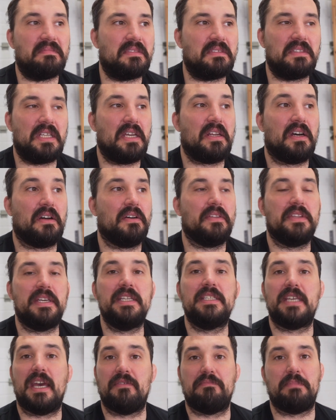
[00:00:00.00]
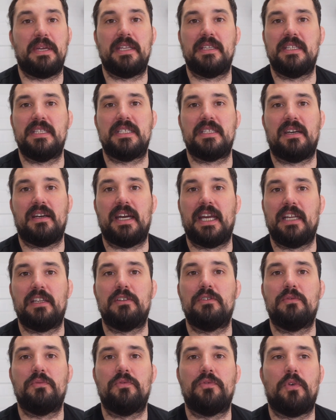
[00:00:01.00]
you know, these have been
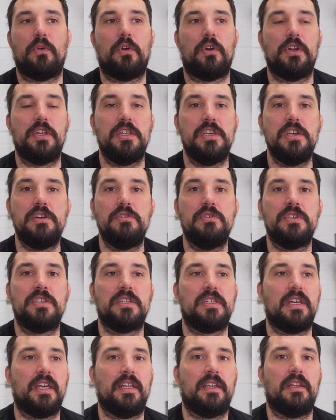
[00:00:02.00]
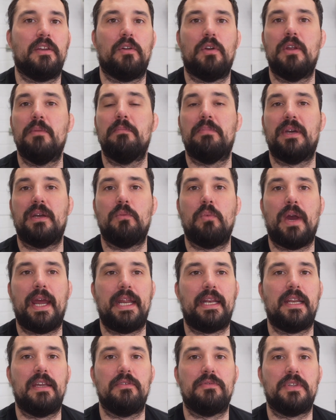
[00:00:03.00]
designed for use in an Olympic
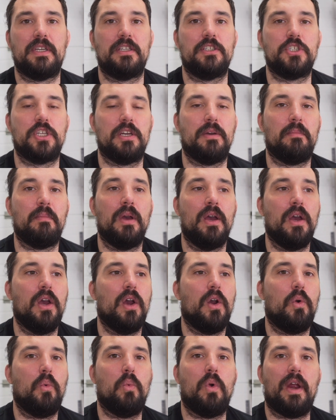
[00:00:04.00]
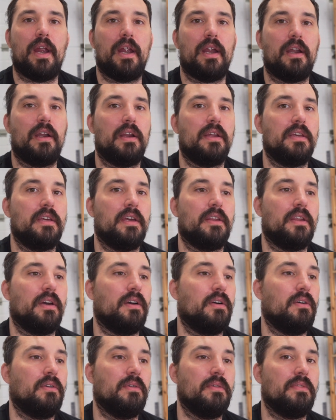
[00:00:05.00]
weightlifting gym where, you
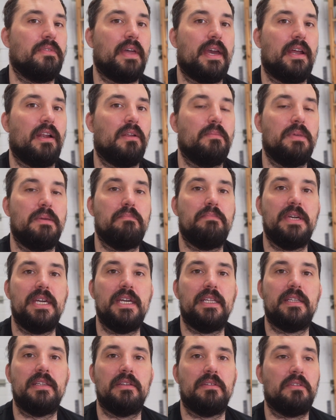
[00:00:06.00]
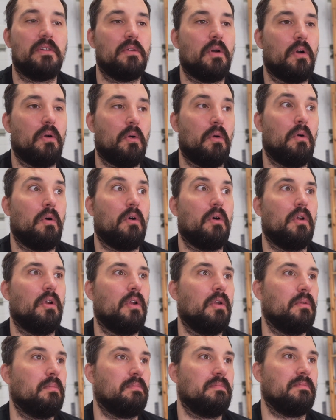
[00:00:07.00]
know, they'll be beaten
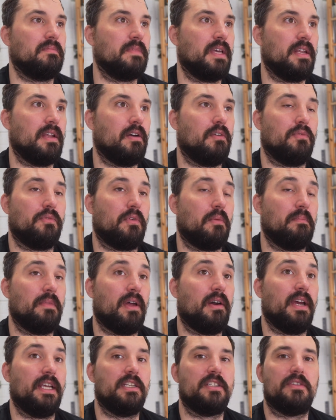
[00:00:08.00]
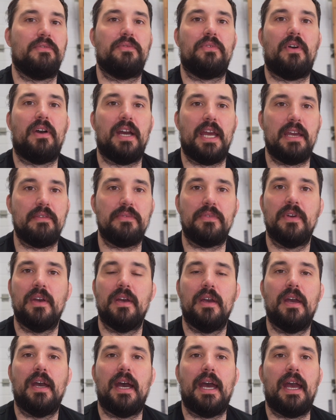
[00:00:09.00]
all, you know, from 9 to
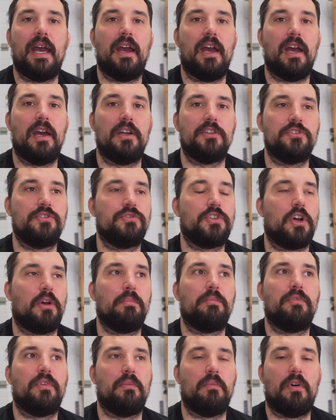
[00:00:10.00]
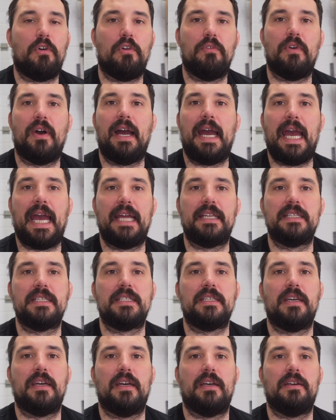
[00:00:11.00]
5, dropped from overhead,
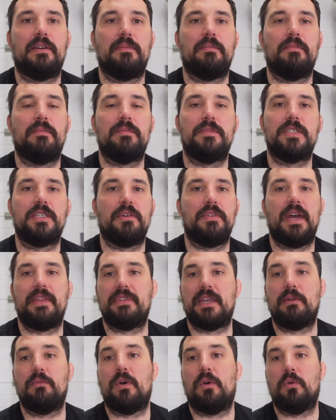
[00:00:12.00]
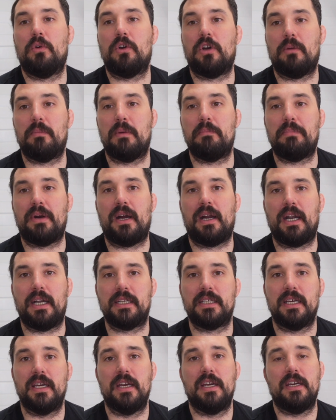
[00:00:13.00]
so that they won't come
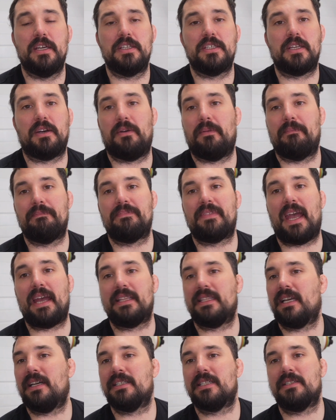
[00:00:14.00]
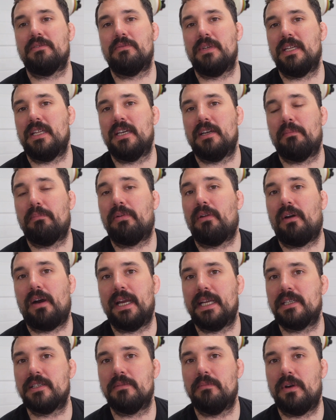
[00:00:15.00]
apart. So that doesn't really
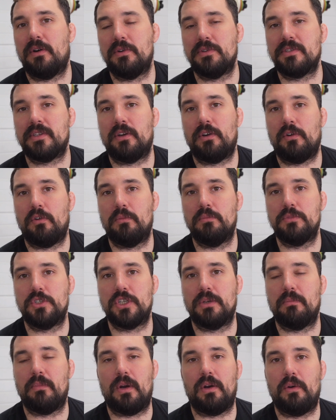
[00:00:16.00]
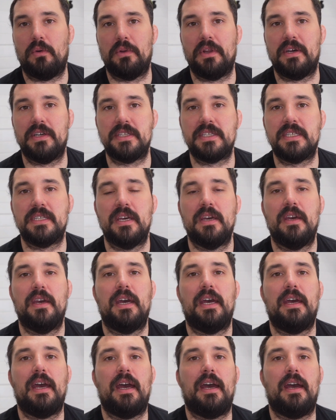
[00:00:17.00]
apply to most home gym owners.
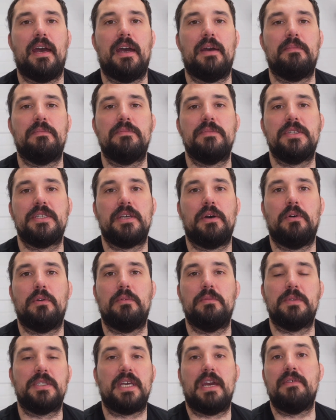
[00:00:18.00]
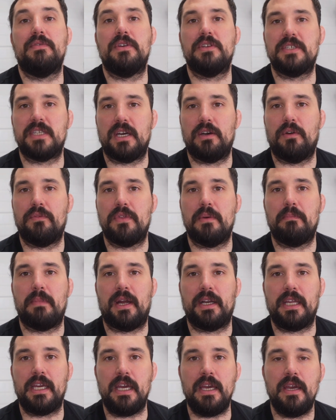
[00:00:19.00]
So save yourself the
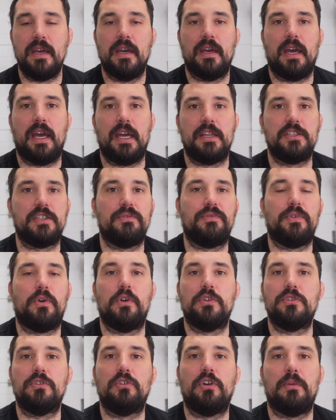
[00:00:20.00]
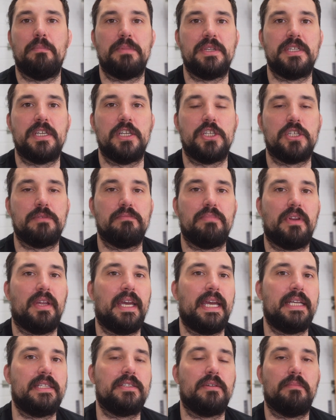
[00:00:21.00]
money and default to competition
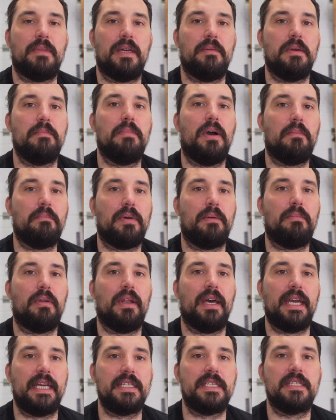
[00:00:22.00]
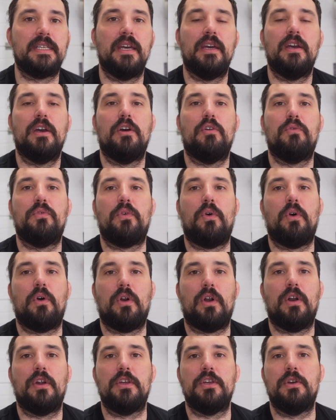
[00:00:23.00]
plates or maybe bumper plates
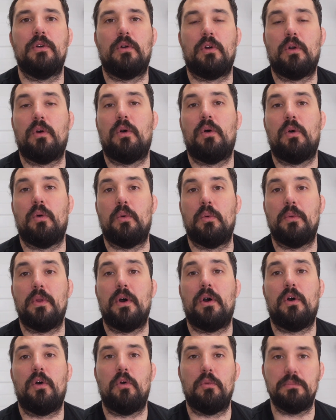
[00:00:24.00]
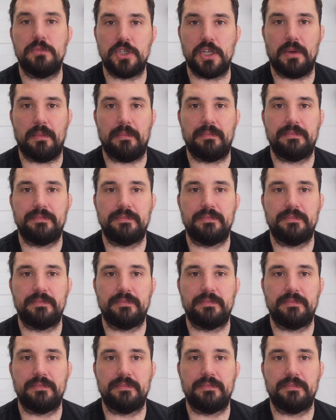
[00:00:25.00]
for your own home gym.